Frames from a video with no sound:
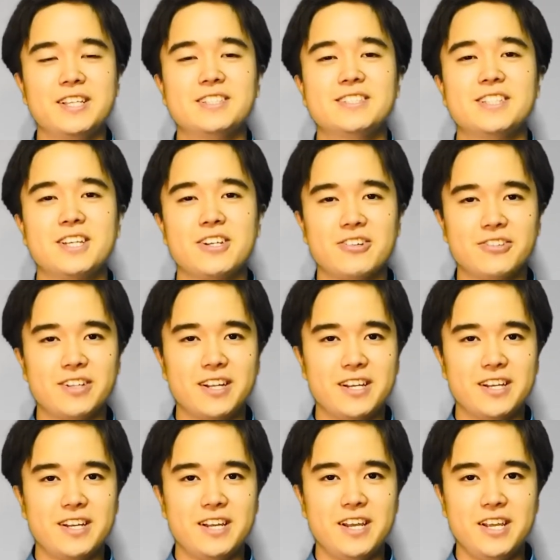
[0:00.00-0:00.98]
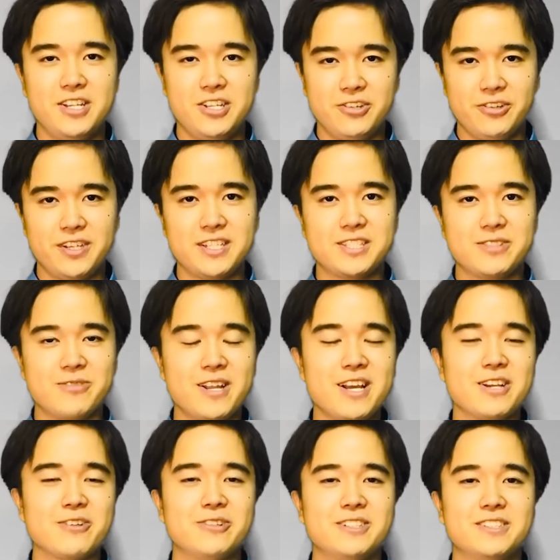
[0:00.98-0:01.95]
sayonara in your native
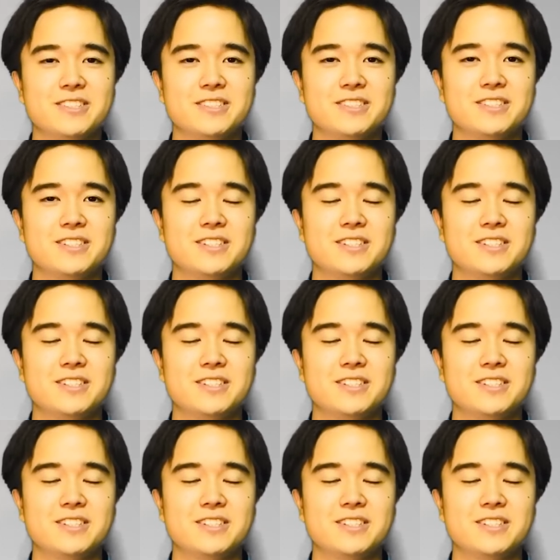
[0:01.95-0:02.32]
language.